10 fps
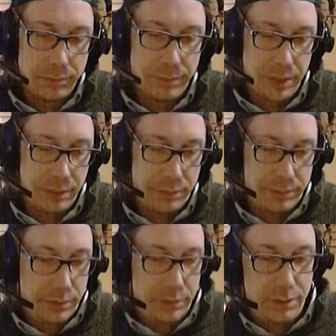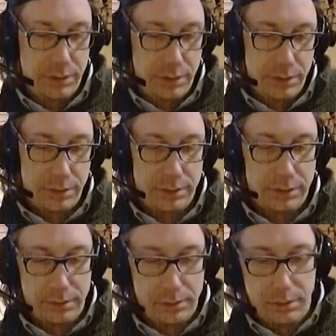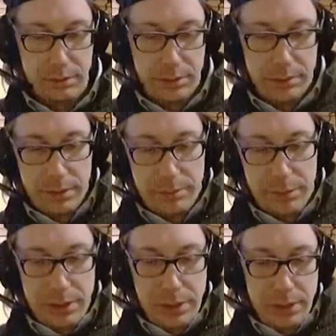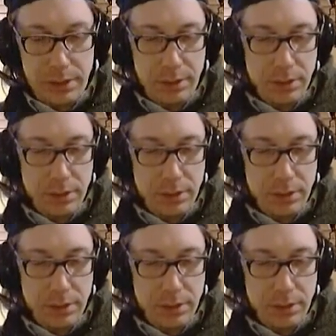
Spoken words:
paid off their shills in the Republican Party and